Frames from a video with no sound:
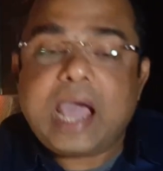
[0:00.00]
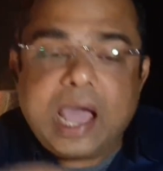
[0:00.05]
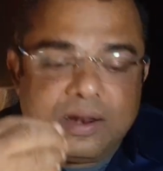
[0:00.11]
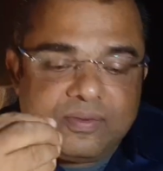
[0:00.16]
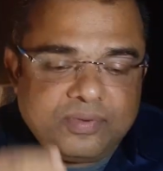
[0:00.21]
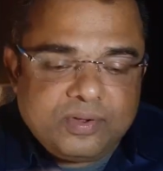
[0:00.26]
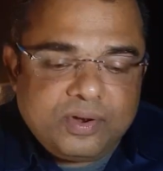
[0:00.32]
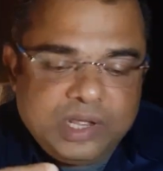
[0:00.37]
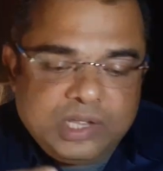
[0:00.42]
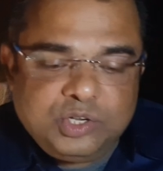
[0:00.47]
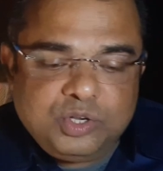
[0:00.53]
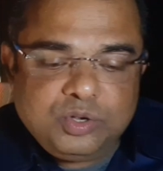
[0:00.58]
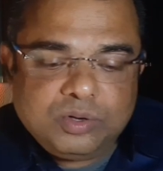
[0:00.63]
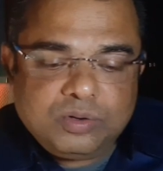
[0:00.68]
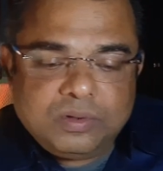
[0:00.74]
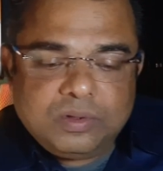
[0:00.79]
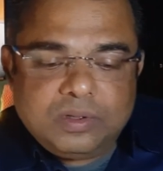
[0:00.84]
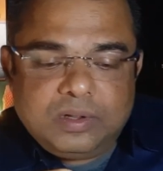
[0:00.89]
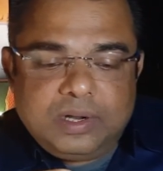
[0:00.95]
alpha
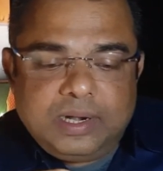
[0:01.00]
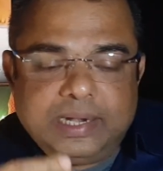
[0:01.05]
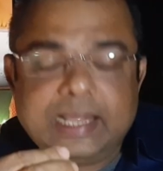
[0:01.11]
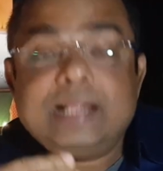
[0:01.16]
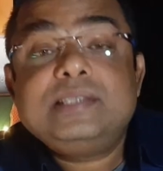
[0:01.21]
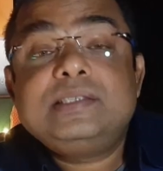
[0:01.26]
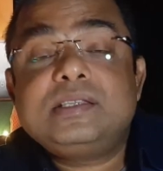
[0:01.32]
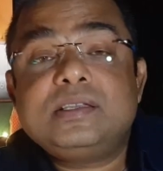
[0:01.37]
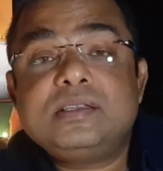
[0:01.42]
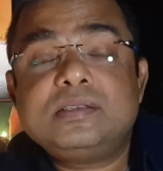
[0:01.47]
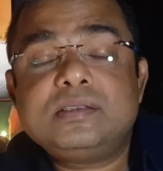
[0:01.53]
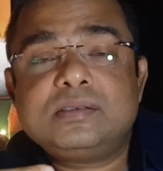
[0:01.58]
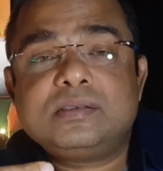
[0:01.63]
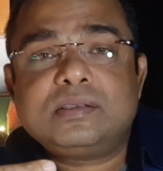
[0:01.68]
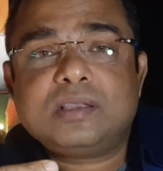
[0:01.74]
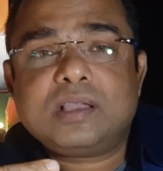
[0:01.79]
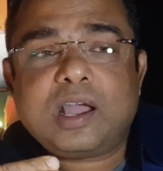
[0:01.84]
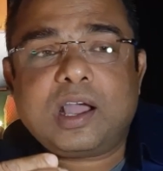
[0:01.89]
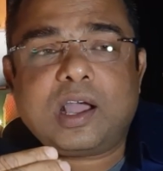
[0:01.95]
ratio tells
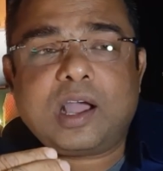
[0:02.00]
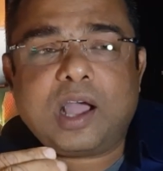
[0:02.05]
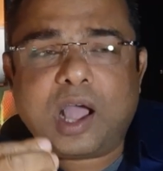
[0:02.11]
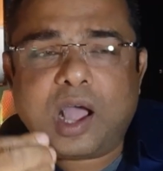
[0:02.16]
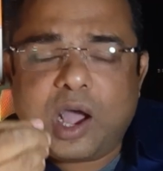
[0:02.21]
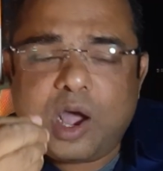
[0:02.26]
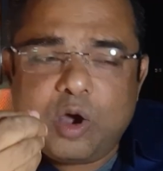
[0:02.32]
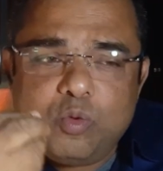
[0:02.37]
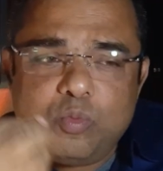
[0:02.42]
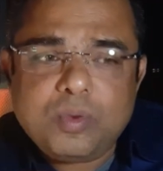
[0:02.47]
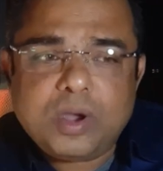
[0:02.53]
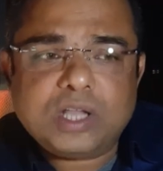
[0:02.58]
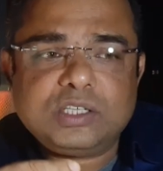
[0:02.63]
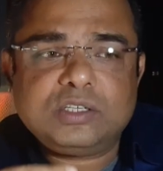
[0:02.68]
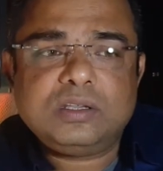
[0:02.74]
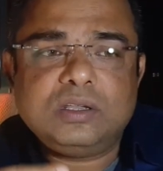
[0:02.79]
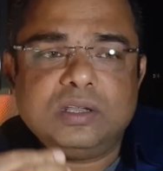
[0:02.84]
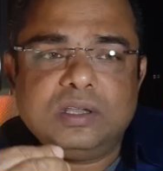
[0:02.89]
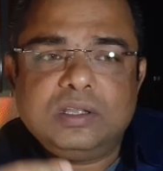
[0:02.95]
us how
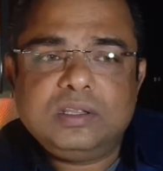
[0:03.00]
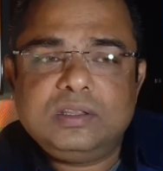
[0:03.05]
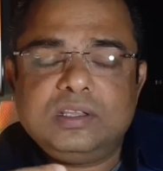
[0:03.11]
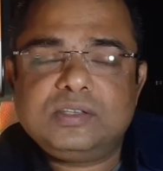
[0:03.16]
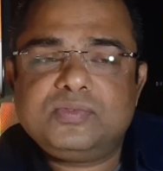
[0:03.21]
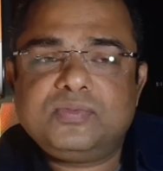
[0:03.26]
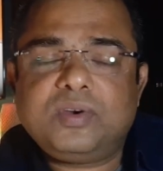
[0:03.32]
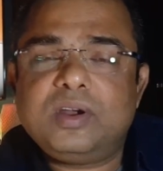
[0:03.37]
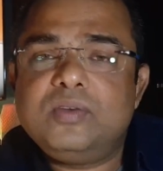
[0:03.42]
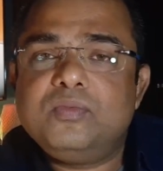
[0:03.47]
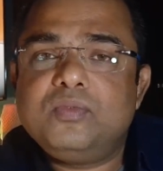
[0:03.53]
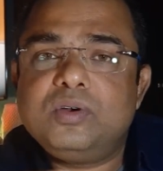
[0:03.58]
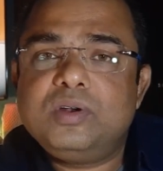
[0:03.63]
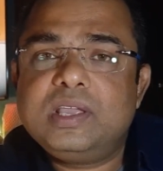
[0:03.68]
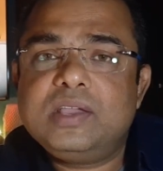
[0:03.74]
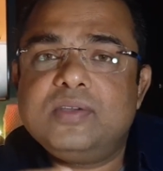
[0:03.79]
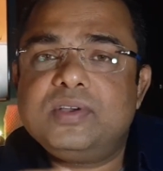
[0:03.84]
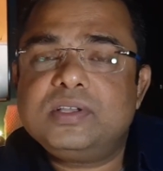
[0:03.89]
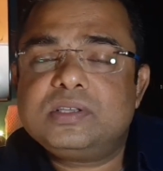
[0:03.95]
much this fund would
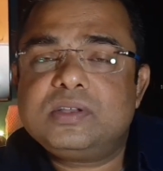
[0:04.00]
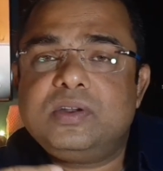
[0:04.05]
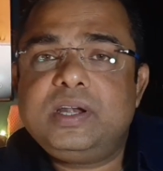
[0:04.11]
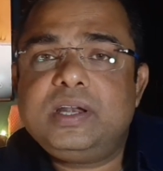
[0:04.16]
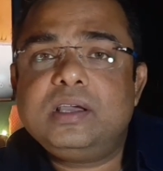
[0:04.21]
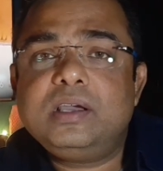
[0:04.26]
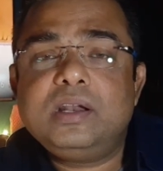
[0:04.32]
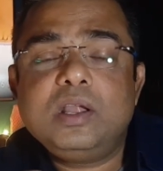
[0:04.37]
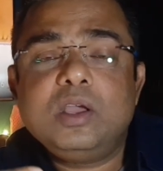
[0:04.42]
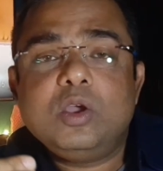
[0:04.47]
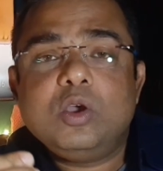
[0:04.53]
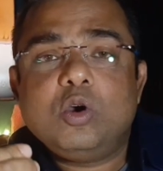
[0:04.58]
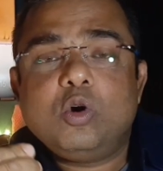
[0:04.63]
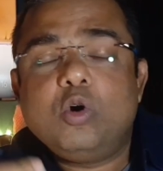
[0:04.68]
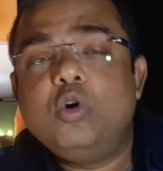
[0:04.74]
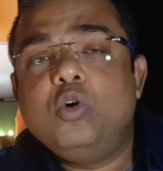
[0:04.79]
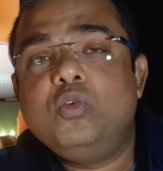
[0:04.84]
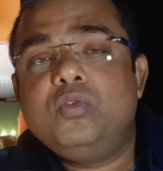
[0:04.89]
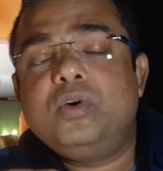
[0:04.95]
give us a return
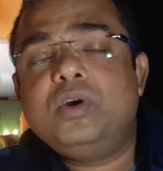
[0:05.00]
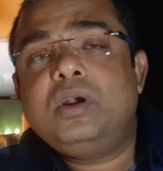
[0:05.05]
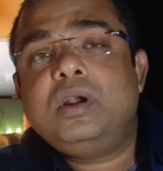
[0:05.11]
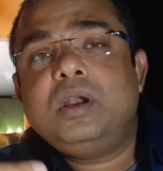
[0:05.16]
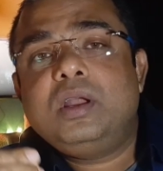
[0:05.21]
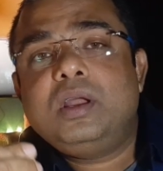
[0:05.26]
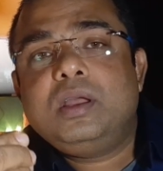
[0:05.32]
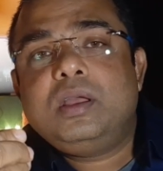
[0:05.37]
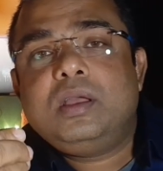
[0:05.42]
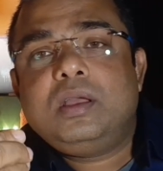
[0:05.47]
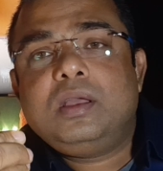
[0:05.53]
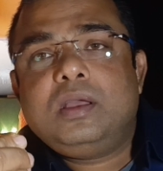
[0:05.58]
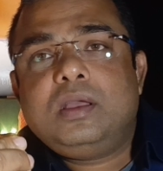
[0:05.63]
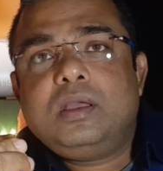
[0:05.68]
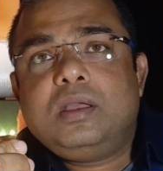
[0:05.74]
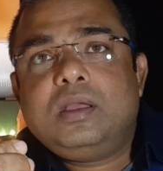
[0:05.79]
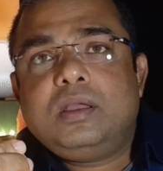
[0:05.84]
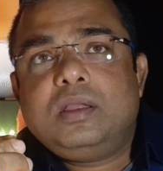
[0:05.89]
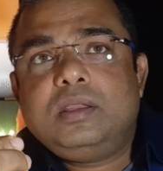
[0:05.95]
over
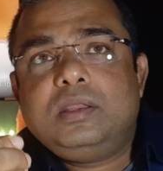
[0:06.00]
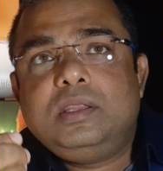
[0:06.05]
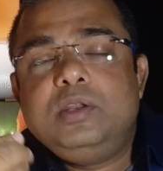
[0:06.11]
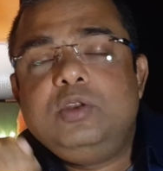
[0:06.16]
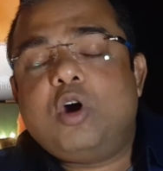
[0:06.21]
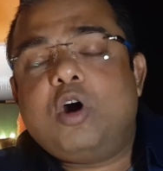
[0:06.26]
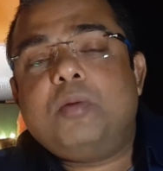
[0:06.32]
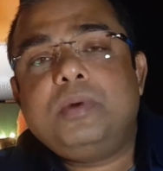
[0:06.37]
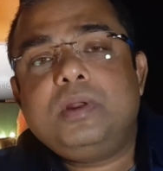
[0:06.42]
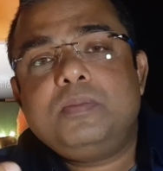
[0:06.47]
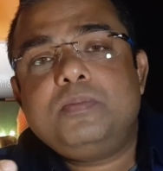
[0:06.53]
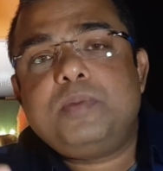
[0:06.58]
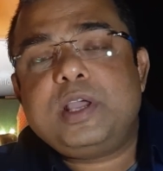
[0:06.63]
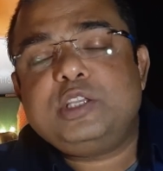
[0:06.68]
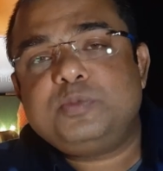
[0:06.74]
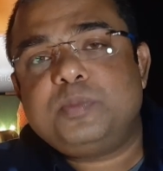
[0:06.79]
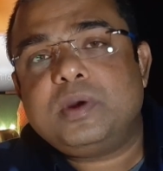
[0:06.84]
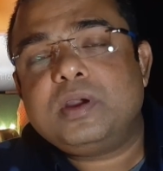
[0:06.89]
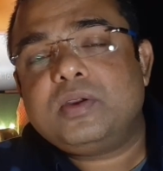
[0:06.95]
the normal
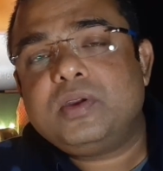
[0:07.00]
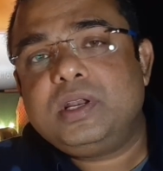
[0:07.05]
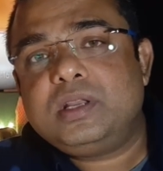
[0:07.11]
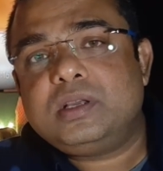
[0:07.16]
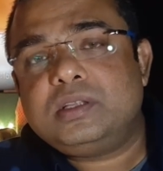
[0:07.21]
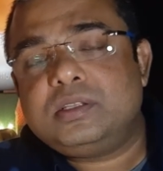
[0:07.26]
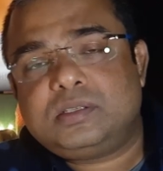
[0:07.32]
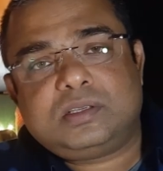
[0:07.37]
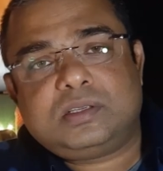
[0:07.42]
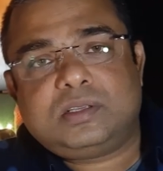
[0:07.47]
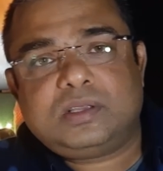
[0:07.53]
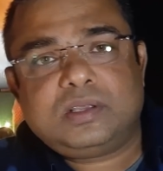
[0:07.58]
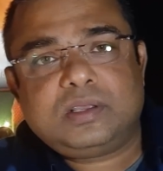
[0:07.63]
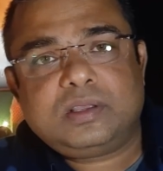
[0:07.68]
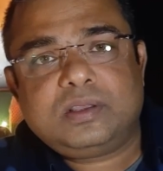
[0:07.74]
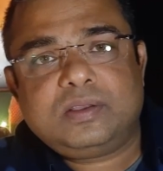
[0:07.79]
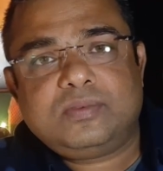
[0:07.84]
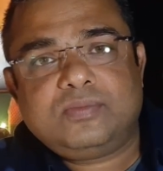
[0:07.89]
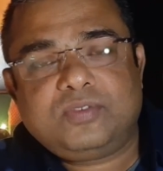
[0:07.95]
benchmark returns
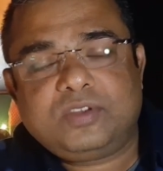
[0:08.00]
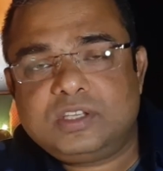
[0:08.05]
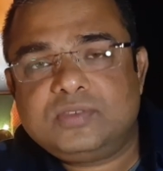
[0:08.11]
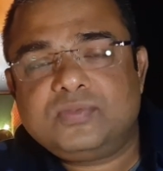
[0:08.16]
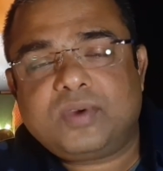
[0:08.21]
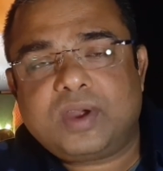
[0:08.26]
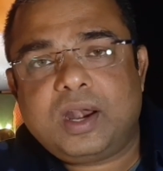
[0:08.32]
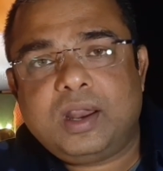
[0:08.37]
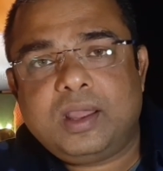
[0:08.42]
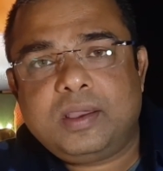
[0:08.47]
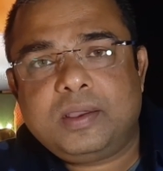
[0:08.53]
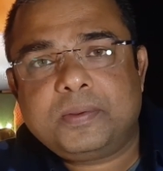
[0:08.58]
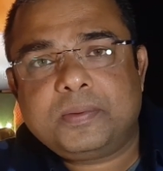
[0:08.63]
for this fund.